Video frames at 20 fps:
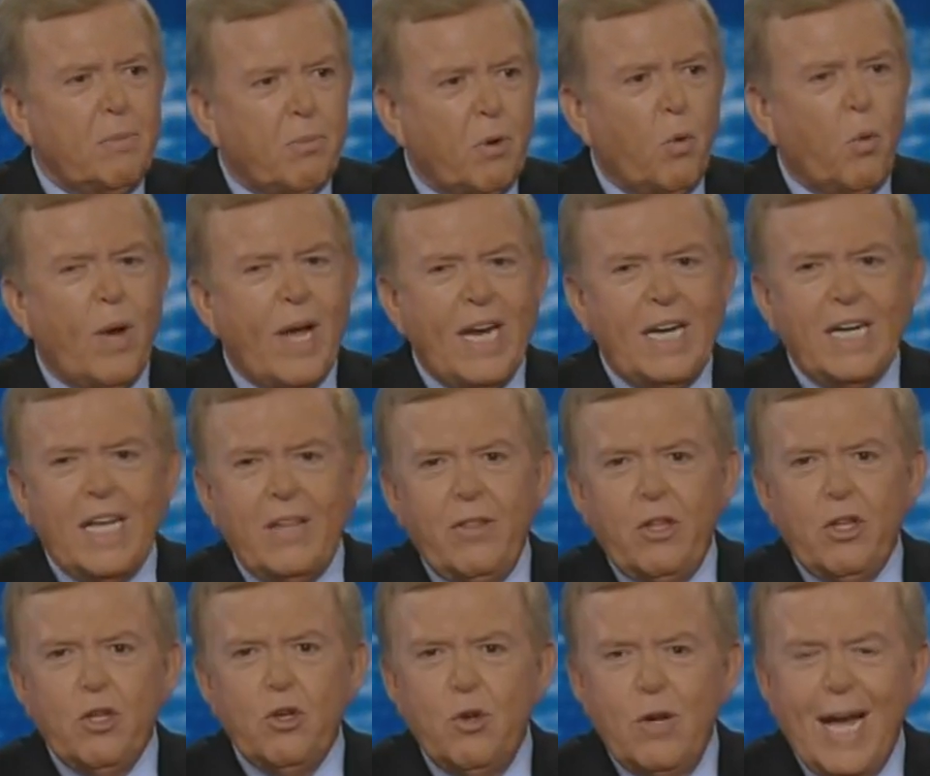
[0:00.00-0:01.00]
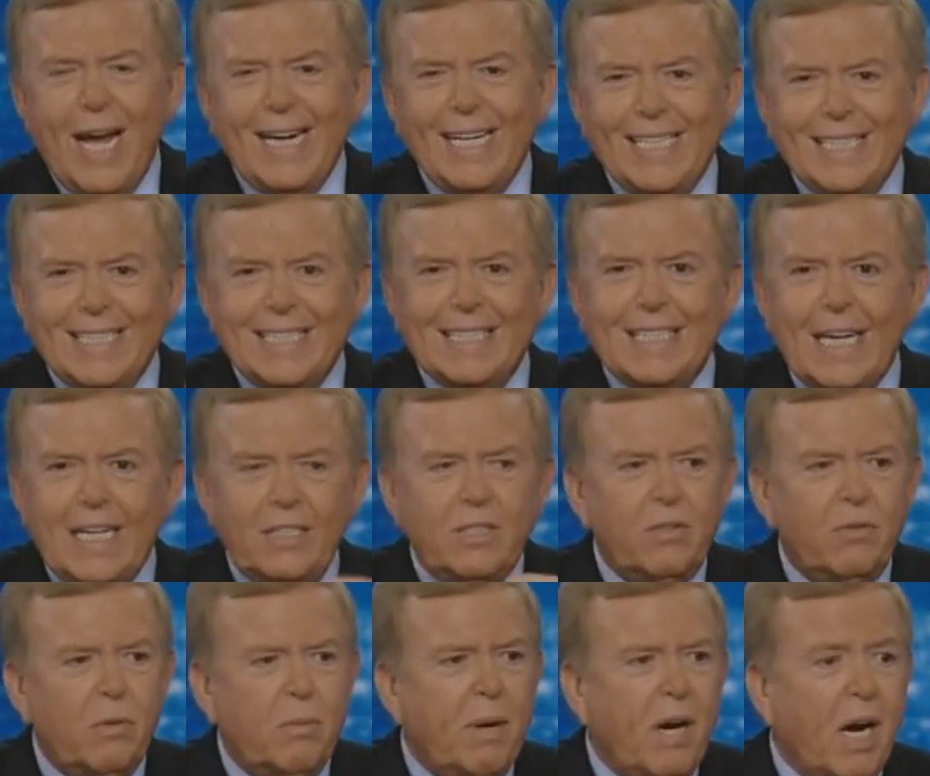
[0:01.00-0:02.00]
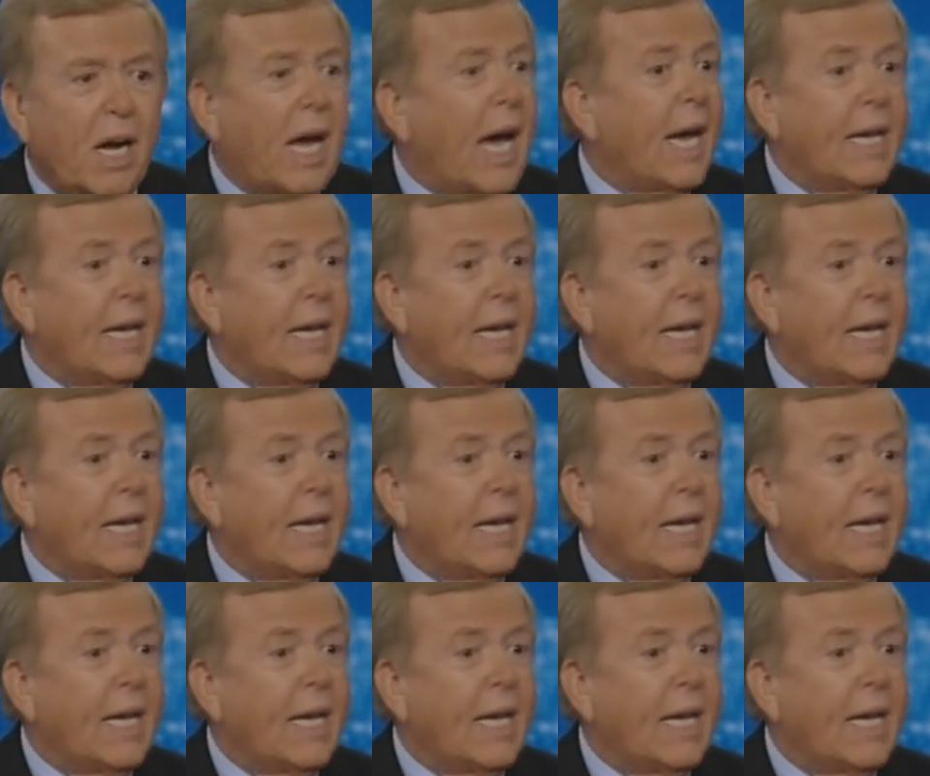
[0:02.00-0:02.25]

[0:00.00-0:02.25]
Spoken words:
parade in the United States of America?